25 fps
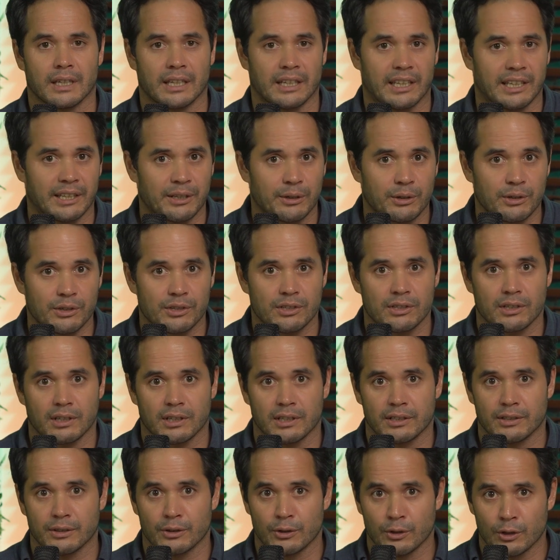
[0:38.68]
And then you can
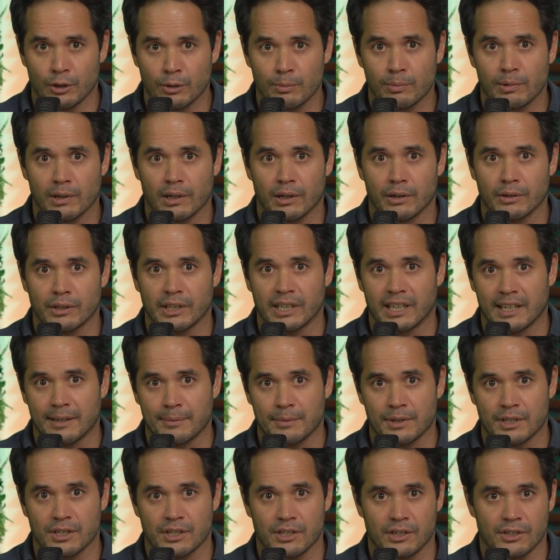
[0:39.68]
start uploading
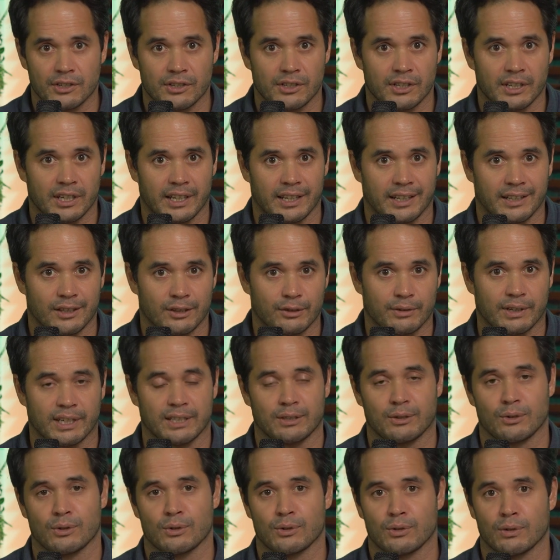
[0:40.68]
images and try
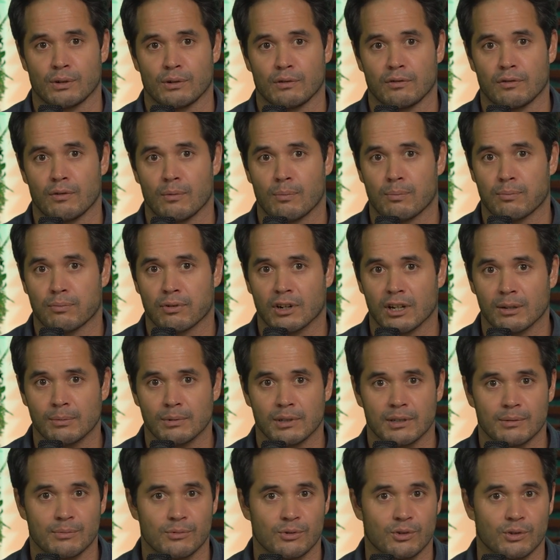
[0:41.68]
to solve
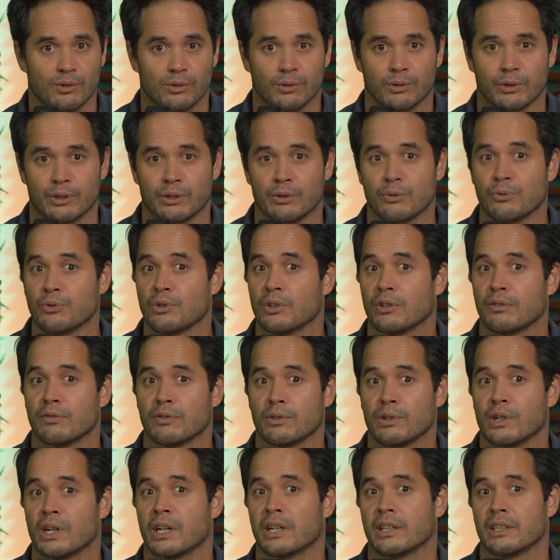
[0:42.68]
problems or use it
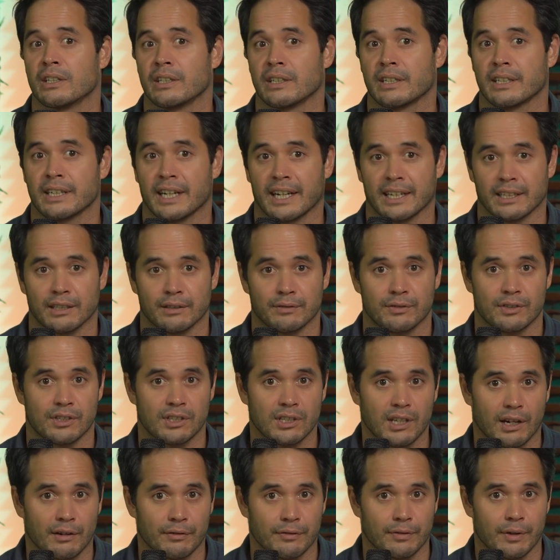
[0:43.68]
for other kind of
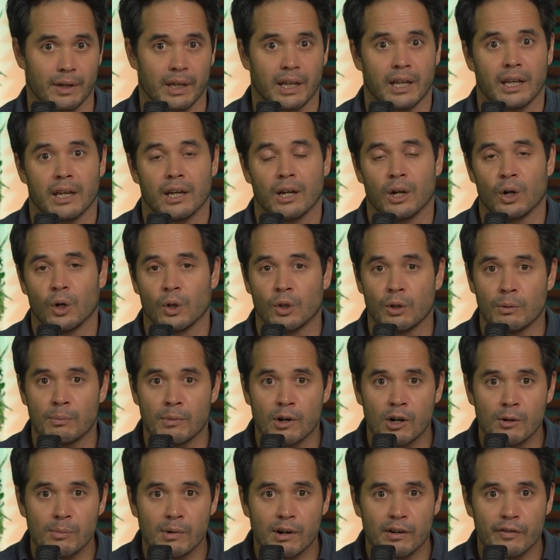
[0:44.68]
stuff. On the
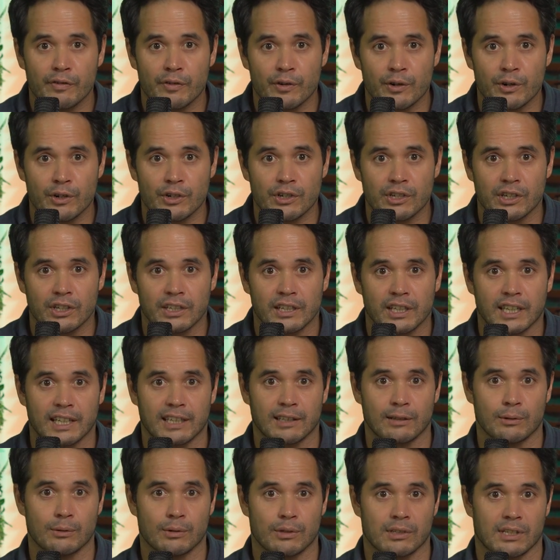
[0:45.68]
mobile version,
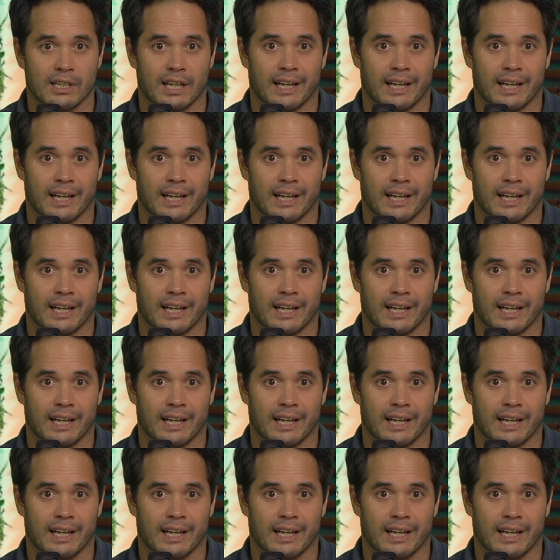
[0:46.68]
it looks